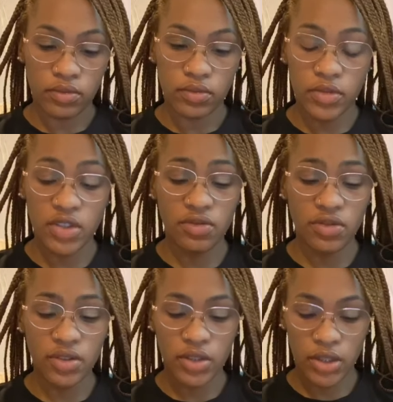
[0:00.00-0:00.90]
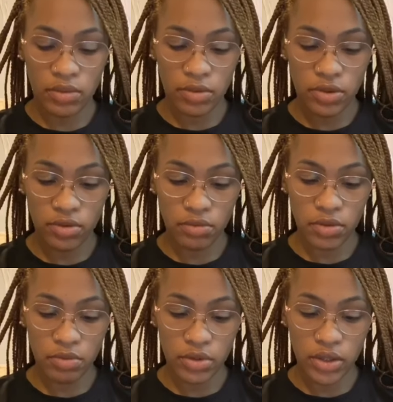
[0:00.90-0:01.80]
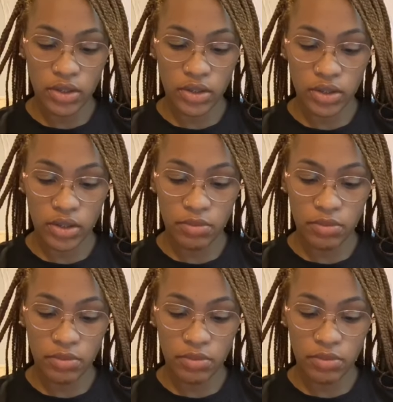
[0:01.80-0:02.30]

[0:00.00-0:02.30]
It's really time consuming, but at the same